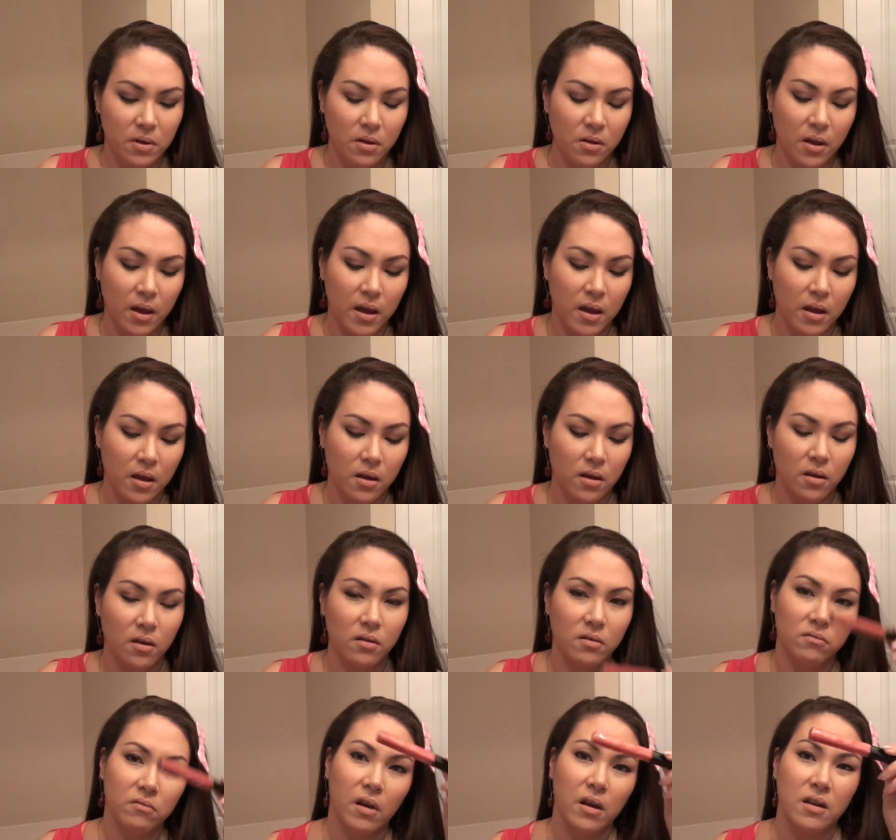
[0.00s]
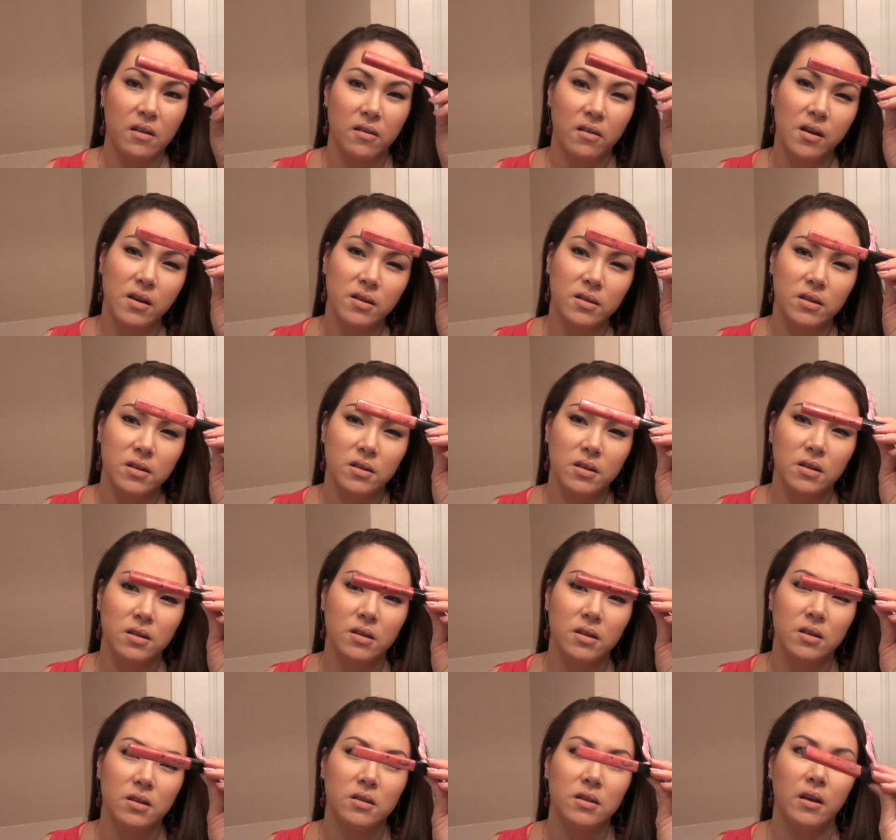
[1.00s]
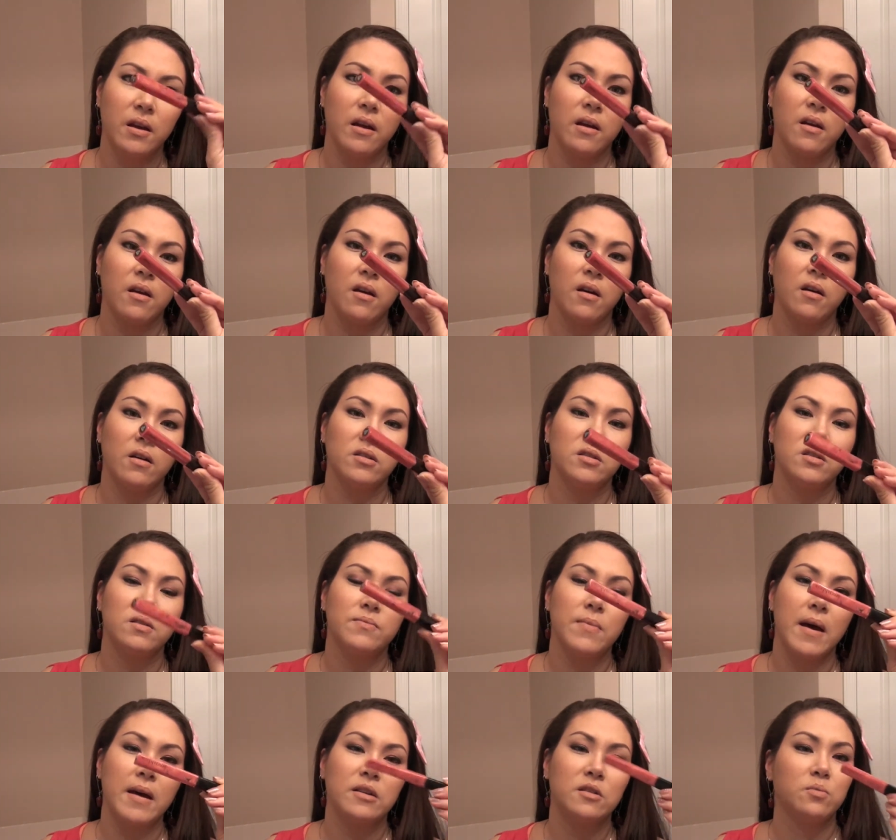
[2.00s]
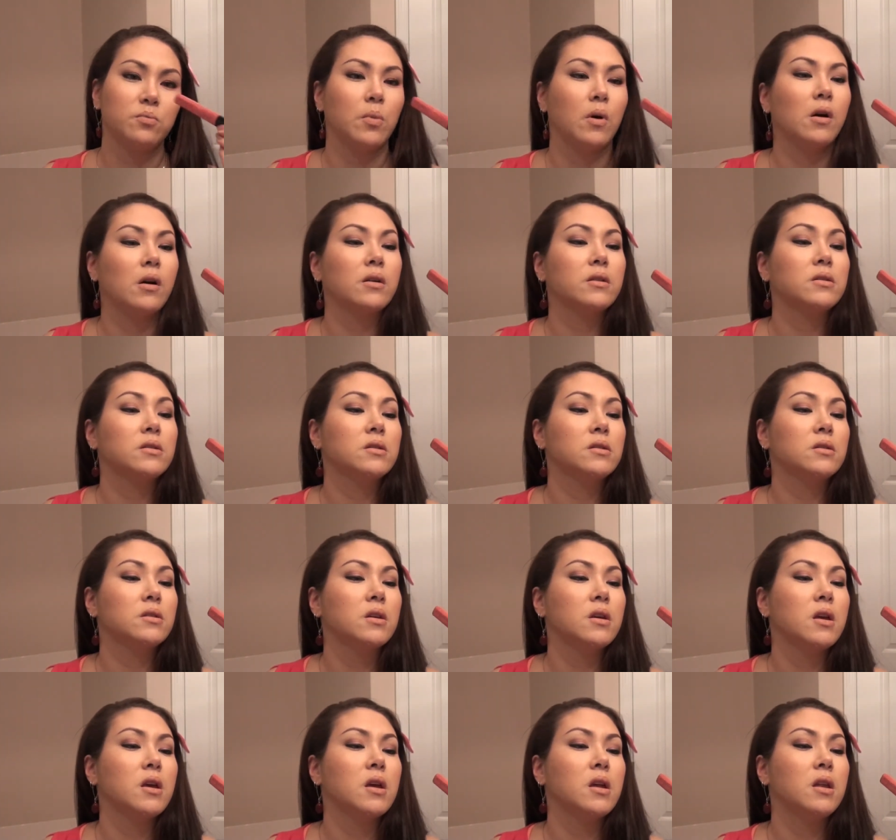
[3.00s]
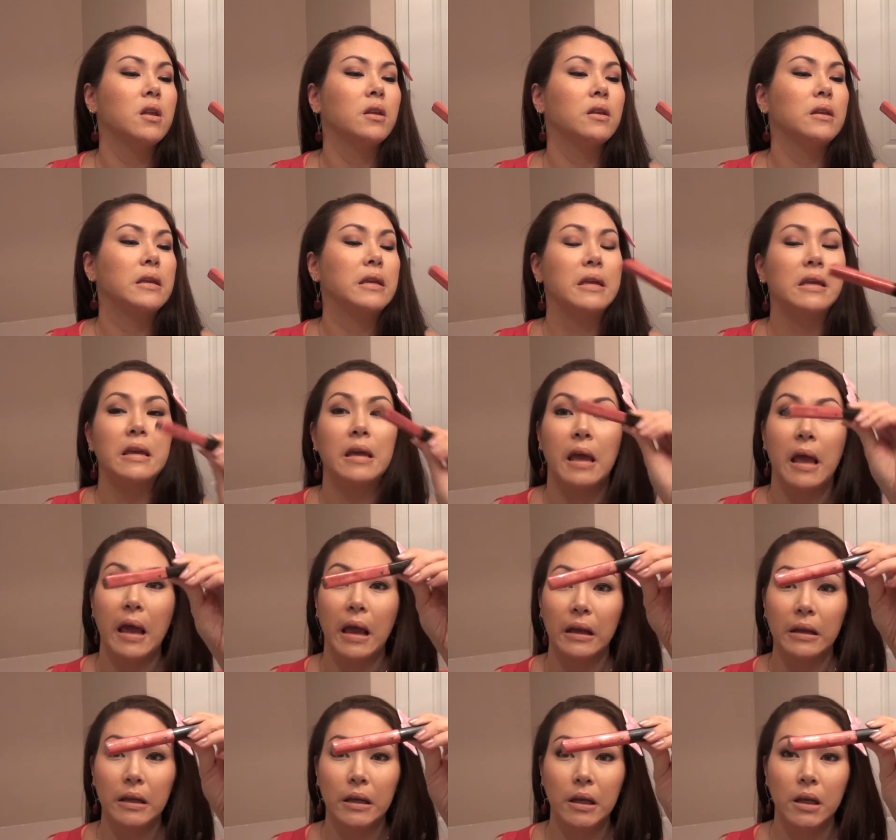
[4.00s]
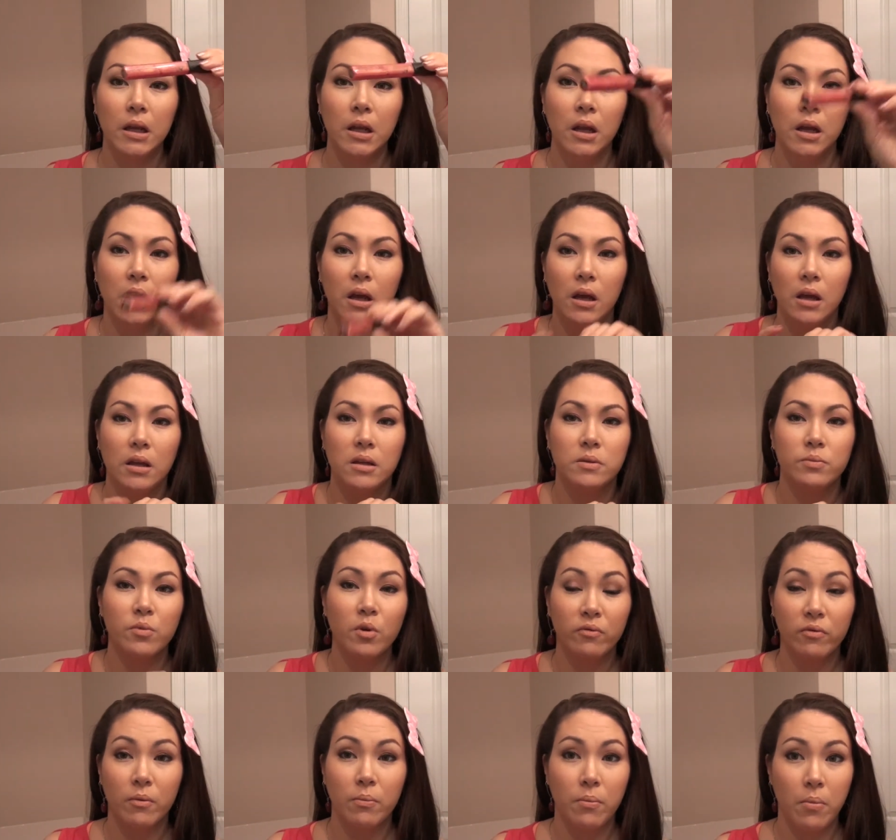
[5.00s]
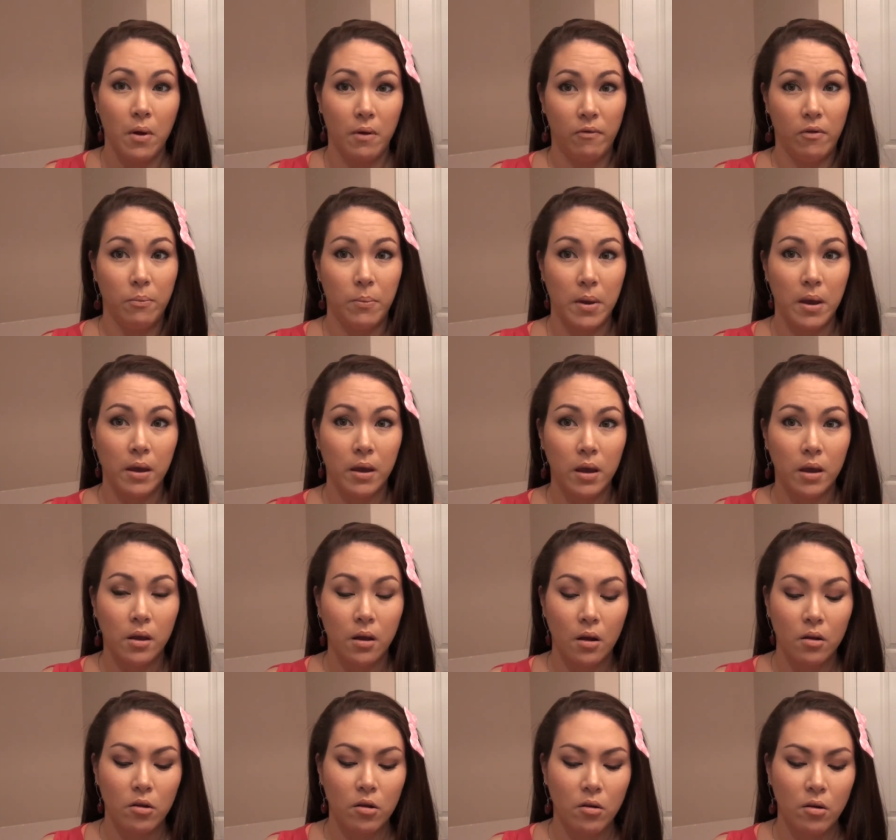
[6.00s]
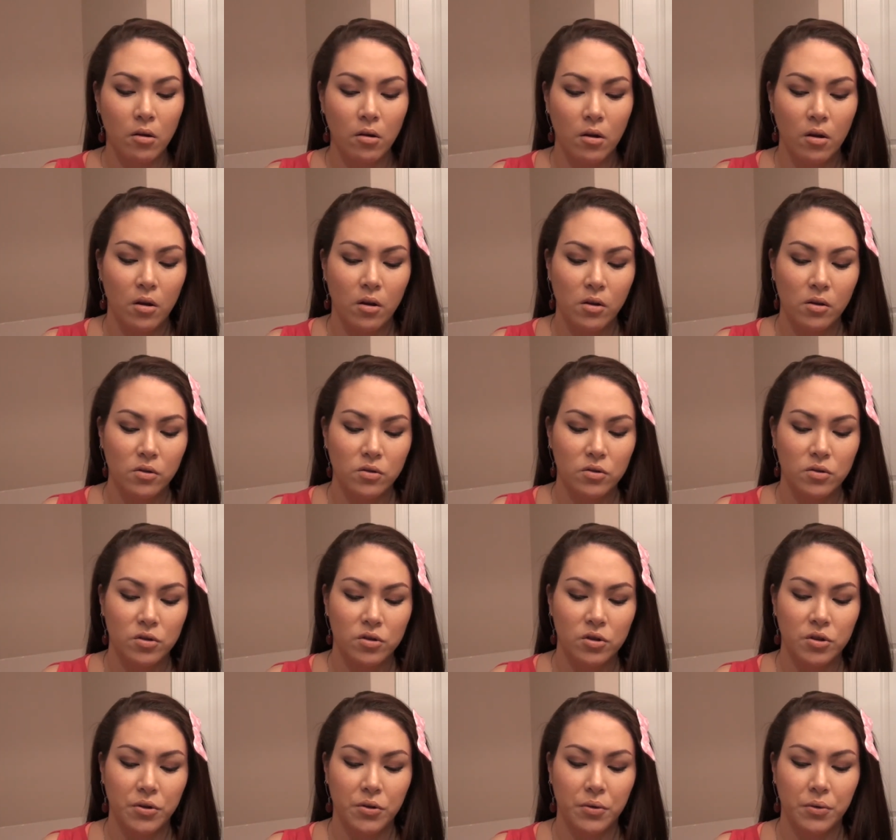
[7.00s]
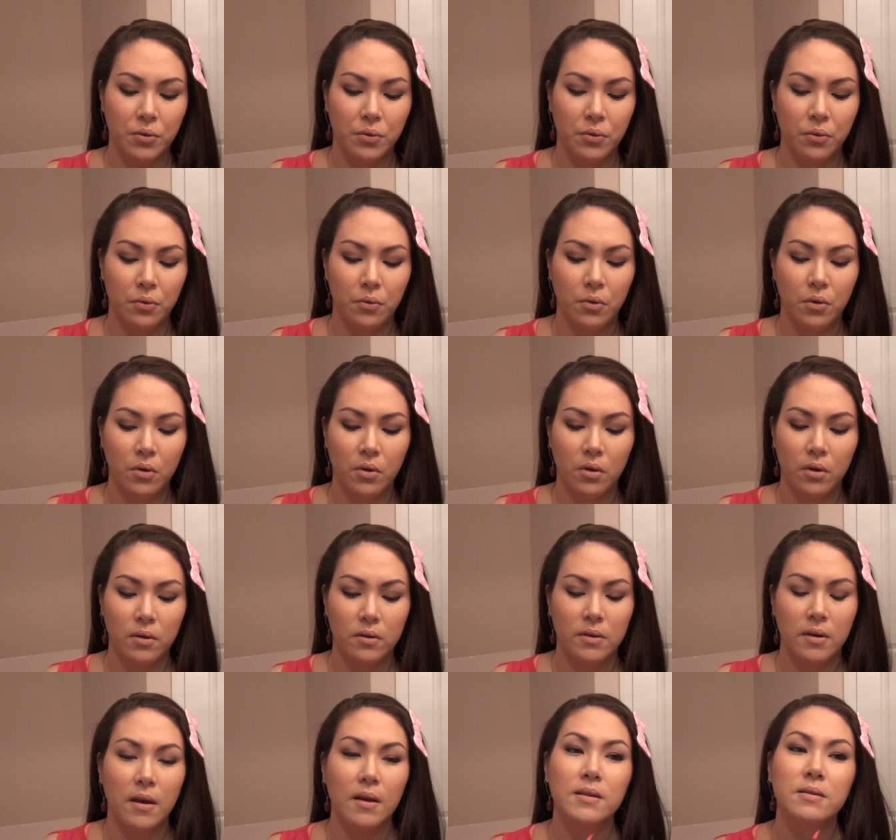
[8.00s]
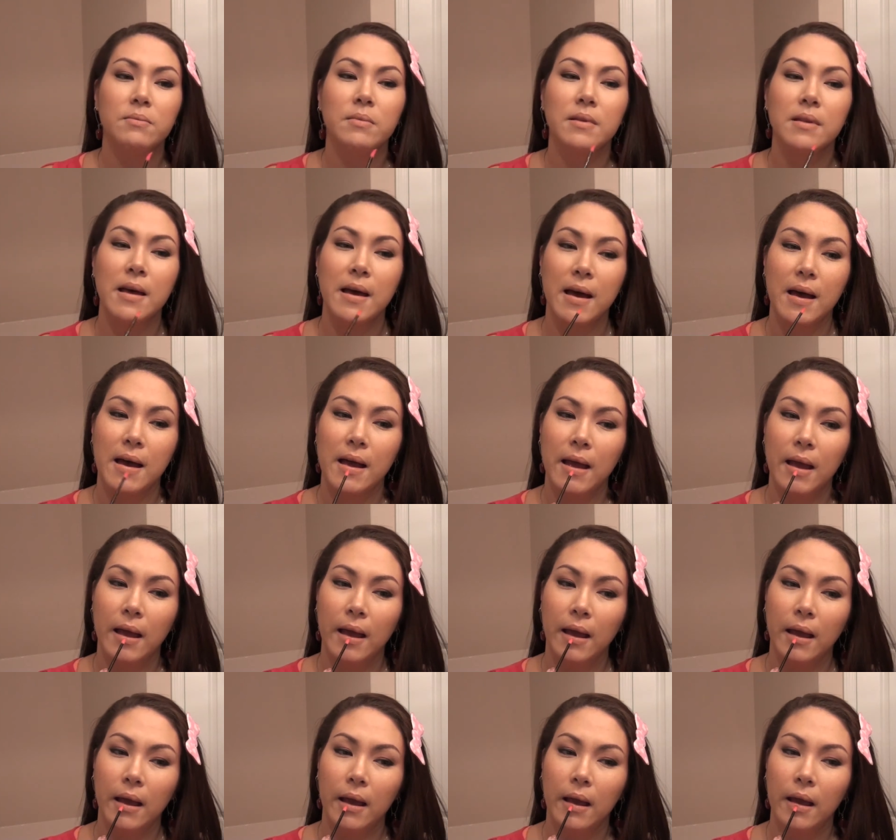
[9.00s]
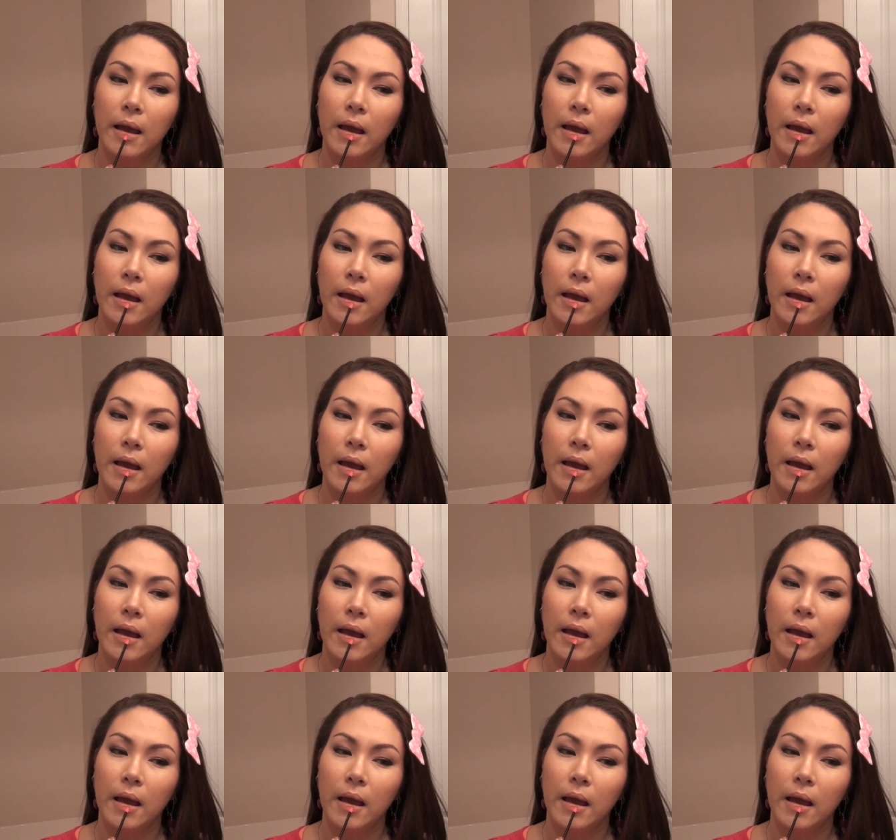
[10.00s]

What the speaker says: like this. This is a Smashbox in Candid. It's more of a pinky color. So you can take some of that and